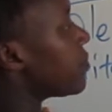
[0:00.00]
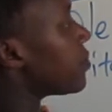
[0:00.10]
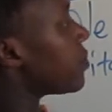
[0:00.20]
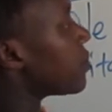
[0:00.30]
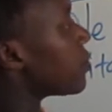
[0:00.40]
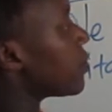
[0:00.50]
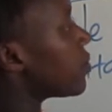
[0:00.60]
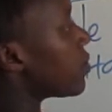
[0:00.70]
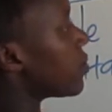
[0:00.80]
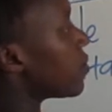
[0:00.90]

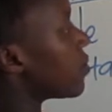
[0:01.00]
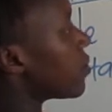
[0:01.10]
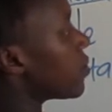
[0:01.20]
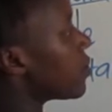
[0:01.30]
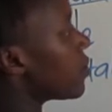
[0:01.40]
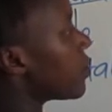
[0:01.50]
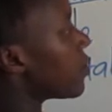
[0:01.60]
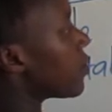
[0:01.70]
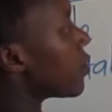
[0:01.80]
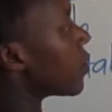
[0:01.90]

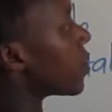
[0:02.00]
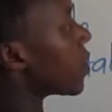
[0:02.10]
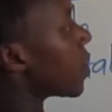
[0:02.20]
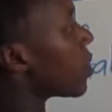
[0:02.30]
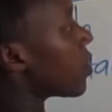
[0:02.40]
Nobody speaks.